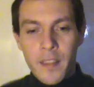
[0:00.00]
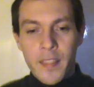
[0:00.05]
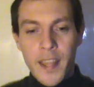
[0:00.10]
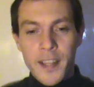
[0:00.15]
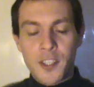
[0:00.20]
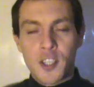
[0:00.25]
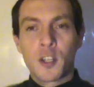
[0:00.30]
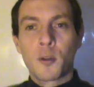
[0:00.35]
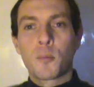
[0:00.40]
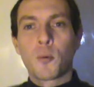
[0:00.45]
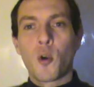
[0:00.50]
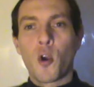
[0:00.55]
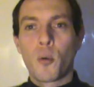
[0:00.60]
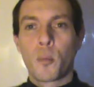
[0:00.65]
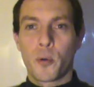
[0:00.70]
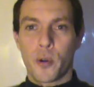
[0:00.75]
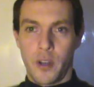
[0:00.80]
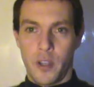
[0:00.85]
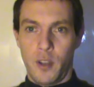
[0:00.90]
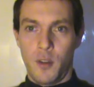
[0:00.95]
that's an
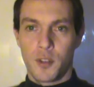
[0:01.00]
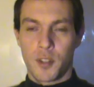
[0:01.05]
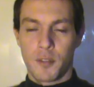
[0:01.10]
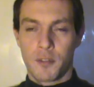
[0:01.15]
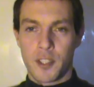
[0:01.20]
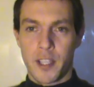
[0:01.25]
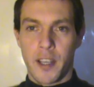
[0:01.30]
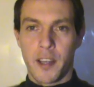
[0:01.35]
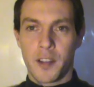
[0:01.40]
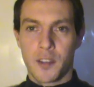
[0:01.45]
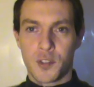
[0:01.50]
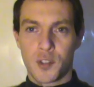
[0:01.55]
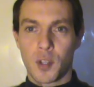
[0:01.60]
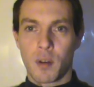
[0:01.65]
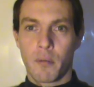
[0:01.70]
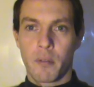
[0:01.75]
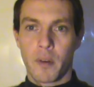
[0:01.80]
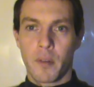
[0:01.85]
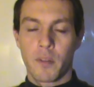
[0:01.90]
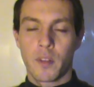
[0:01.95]
appropriate use of saying
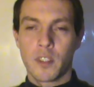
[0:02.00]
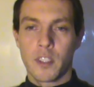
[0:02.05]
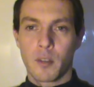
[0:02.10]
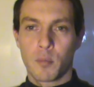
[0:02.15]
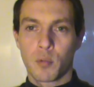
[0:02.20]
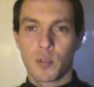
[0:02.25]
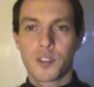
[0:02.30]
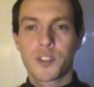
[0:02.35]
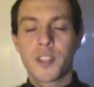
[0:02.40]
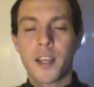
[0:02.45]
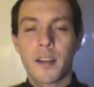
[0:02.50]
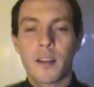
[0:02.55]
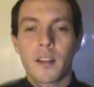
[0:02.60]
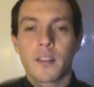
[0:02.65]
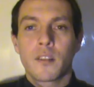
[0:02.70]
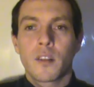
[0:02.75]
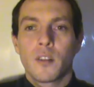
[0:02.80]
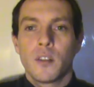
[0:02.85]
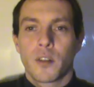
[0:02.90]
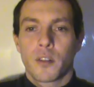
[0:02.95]
conservative and liberal. You're
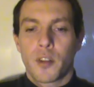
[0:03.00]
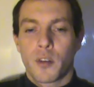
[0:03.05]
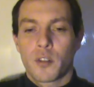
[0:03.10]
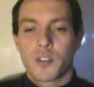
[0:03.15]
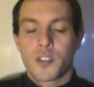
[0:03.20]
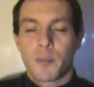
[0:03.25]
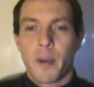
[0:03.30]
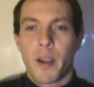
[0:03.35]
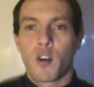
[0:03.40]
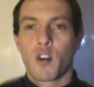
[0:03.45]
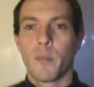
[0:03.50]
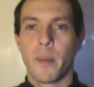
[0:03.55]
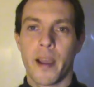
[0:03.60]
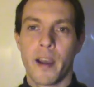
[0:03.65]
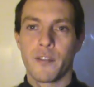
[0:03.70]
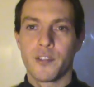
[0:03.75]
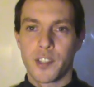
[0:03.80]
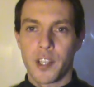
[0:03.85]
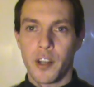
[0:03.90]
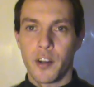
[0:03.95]
saying, uh, look, there are some error
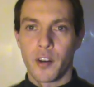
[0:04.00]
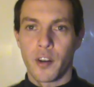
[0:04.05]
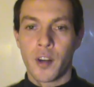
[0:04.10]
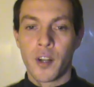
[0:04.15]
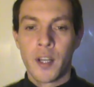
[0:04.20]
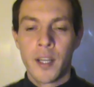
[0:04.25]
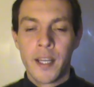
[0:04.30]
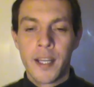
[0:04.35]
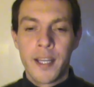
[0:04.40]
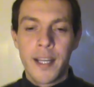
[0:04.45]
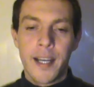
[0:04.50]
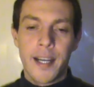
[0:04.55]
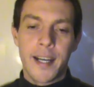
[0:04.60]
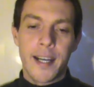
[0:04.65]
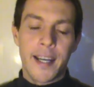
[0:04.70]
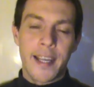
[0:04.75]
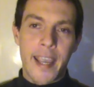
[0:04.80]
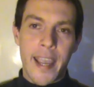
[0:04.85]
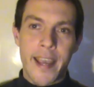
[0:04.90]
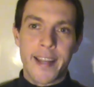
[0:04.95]
bounds here.
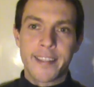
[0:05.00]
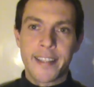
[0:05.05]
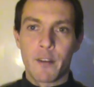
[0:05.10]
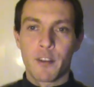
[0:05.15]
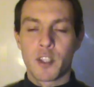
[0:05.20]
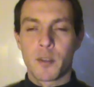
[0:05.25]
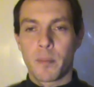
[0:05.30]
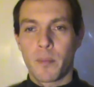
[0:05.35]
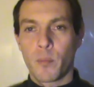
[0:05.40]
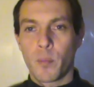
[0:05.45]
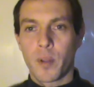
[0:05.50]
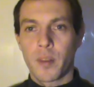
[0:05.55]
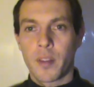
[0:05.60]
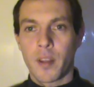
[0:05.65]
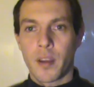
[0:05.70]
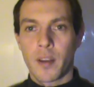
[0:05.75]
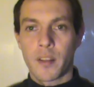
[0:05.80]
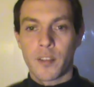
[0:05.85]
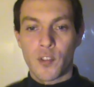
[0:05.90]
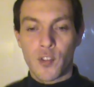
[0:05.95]
I can't say with
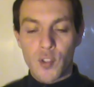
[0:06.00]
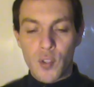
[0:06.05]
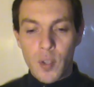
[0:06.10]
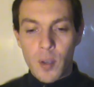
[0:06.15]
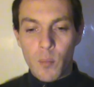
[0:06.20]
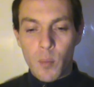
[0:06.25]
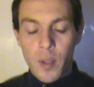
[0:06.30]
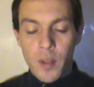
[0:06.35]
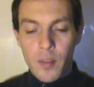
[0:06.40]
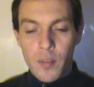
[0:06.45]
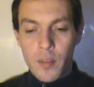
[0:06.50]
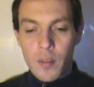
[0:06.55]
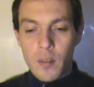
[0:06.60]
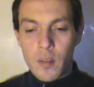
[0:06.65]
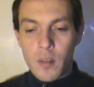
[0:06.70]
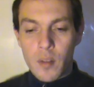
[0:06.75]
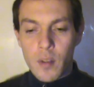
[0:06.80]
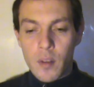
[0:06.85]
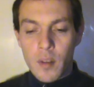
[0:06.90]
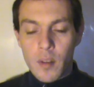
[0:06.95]
with, uh, with
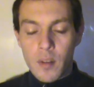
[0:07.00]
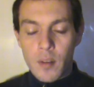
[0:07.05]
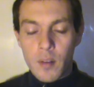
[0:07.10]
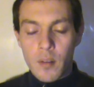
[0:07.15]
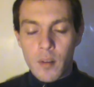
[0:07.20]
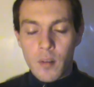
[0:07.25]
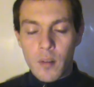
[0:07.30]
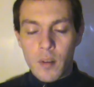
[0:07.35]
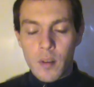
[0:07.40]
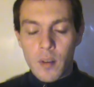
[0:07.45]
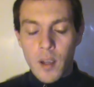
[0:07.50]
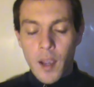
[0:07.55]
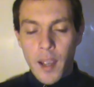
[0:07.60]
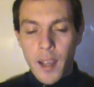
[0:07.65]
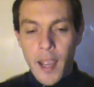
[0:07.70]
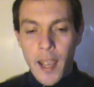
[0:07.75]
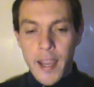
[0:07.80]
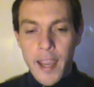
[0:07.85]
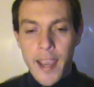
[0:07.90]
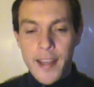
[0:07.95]

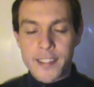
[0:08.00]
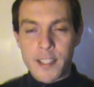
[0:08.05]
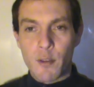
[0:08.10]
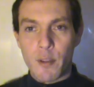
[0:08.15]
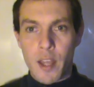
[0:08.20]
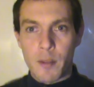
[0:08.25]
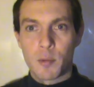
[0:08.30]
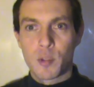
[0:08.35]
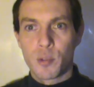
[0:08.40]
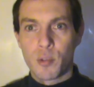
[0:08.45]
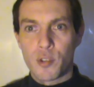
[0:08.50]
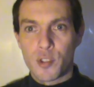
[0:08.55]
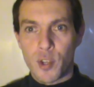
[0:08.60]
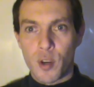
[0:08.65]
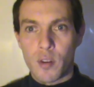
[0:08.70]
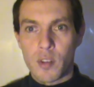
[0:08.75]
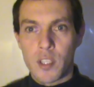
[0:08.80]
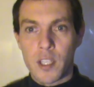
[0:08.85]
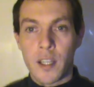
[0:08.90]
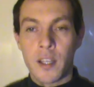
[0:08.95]
I, I can't say with absolute
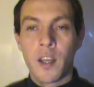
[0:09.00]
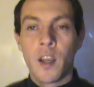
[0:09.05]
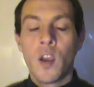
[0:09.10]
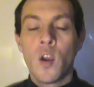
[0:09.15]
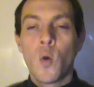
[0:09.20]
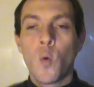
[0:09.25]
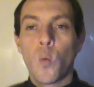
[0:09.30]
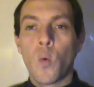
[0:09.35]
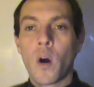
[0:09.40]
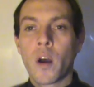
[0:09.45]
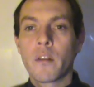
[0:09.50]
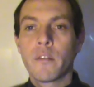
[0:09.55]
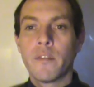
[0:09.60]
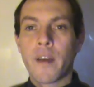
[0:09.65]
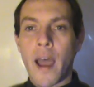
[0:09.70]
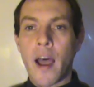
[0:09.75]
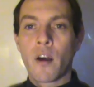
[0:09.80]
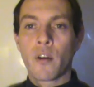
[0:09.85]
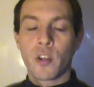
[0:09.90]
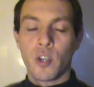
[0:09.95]
certainty what
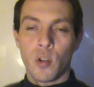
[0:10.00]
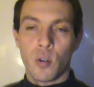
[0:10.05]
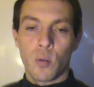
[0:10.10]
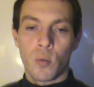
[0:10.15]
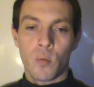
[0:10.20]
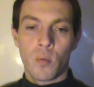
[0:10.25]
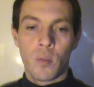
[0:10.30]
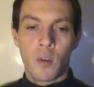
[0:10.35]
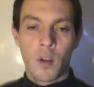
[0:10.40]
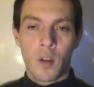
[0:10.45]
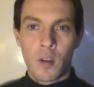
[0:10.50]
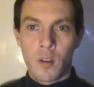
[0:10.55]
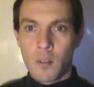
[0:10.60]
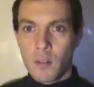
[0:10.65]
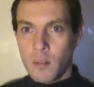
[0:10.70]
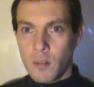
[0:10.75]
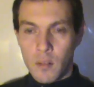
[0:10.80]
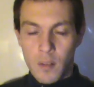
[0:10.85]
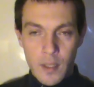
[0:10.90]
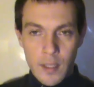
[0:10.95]
value
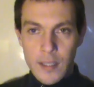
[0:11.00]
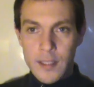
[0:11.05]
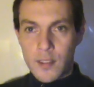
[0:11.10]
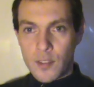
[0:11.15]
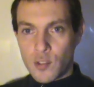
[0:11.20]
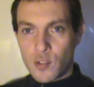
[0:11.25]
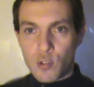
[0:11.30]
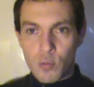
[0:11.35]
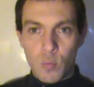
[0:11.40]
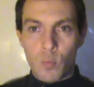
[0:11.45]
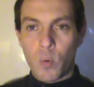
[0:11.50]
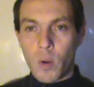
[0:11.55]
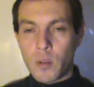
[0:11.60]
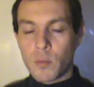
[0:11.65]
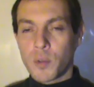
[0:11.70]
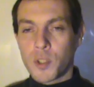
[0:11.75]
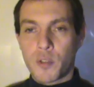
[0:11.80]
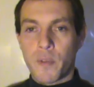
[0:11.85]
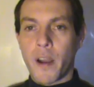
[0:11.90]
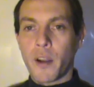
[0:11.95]
is
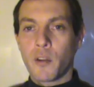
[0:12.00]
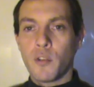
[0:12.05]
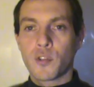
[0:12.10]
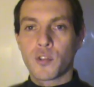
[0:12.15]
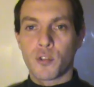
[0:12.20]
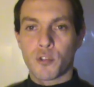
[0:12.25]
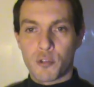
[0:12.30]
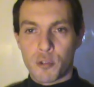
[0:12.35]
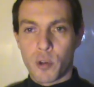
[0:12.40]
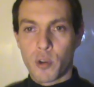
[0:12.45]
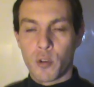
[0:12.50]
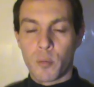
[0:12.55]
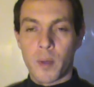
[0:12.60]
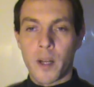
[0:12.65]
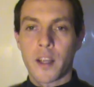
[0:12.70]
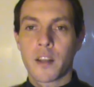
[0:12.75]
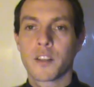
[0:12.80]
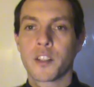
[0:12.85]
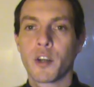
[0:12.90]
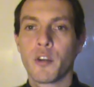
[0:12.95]
what which values are true,
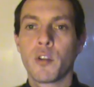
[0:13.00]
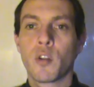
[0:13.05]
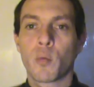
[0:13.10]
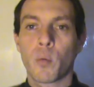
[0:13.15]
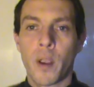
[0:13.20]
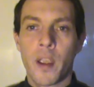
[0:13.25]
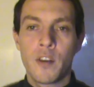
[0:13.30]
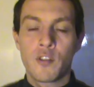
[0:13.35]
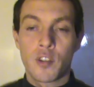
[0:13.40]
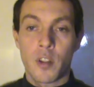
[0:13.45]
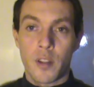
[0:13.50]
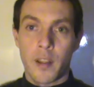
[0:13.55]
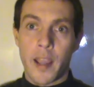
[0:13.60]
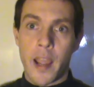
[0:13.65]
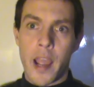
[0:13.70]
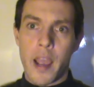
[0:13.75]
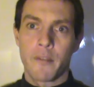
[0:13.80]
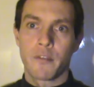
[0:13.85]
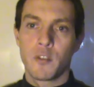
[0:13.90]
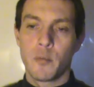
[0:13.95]
but I can tell you the range that
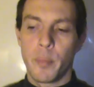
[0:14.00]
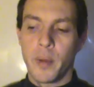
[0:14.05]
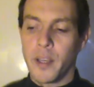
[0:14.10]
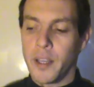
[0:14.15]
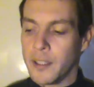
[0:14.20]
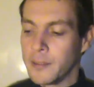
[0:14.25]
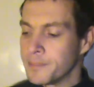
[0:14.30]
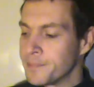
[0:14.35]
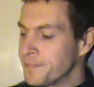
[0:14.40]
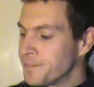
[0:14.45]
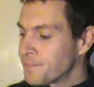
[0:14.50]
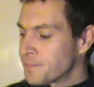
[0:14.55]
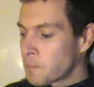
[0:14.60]
they have to be.